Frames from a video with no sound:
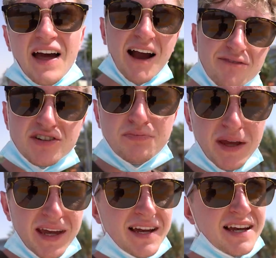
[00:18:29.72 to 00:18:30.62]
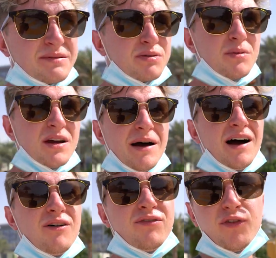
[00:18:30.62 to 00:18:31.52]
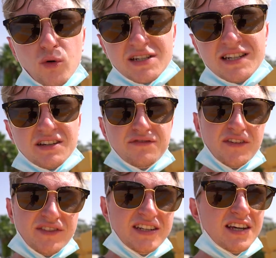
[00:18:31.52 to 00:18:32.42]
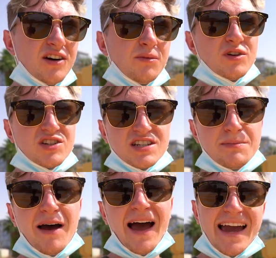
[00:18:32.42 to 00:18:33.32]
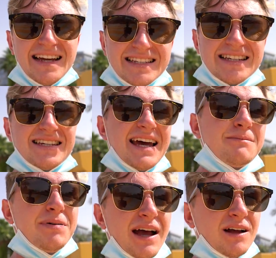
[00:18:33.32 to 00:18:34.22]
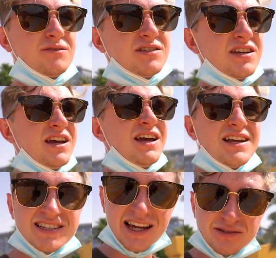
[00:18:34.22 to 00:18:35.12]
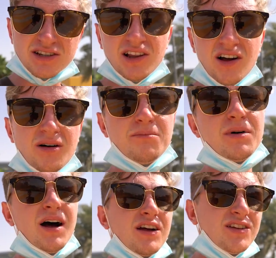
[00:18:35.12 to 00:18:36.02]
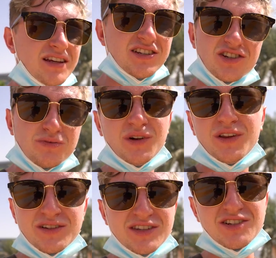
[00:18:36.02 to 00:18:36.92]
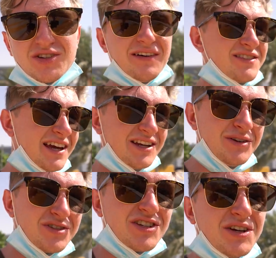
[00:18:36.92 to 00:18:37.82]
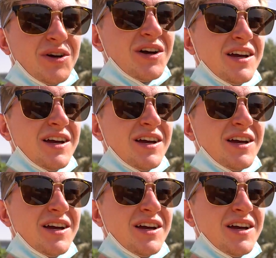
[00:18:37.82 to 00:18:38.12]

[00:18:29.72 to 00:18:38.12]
The average beer is probably about 40 to 50 dirham, which is about 8 to 10 pounds. Sounds a lot, but it's just one of those things you have to get used to.